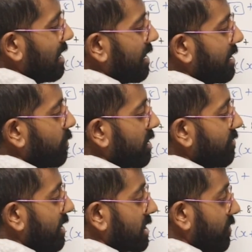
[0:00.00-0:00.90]
I think we can
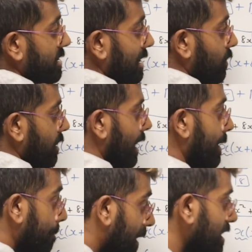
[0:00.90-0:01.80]
factorize out a
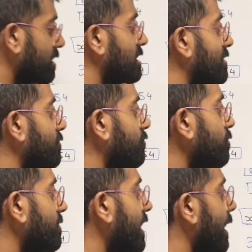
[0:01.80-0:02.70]
minus 7
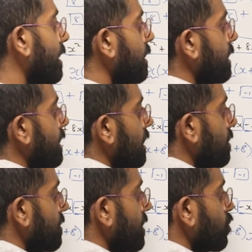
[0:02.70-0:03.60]
from there,
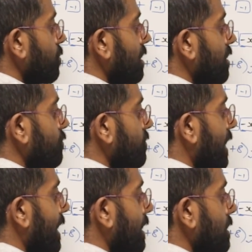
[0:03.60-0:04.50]
and then you'll be left with
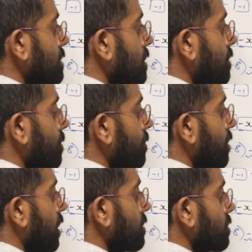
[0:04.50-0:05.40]
x
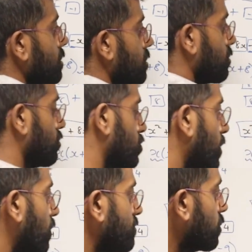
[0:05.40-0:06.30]
plus
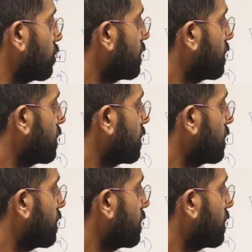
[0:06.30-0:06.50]
12. So